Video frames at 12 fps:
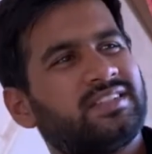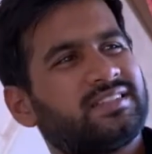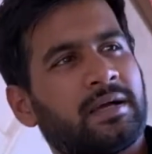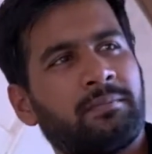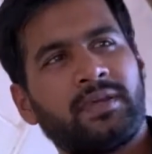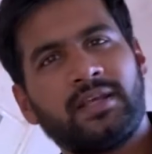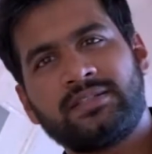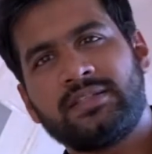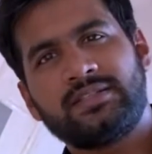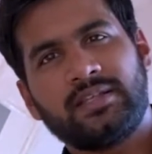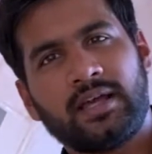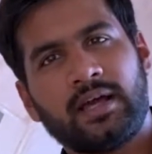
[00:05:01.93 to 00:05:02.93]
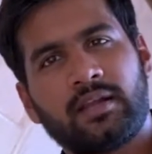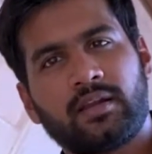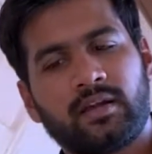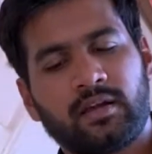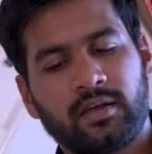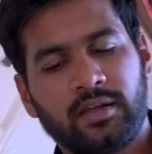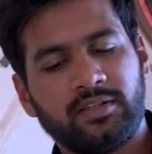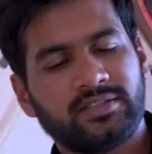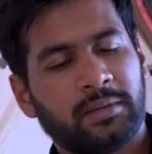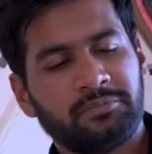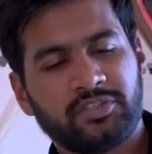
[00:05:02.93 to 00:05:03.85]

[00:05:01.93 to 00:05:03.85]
Some cases they are in some